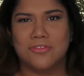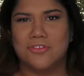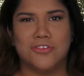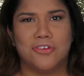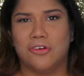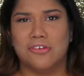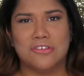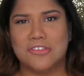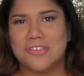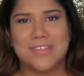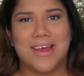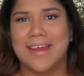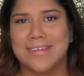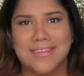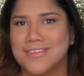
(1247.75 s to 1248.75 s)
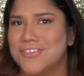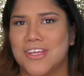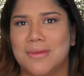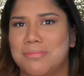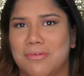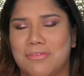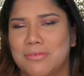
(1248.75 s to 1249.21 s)
sure, just hide the
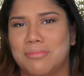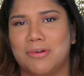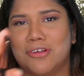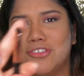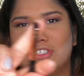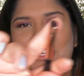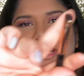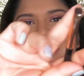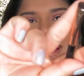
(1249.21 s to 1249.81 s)
shape of the brush.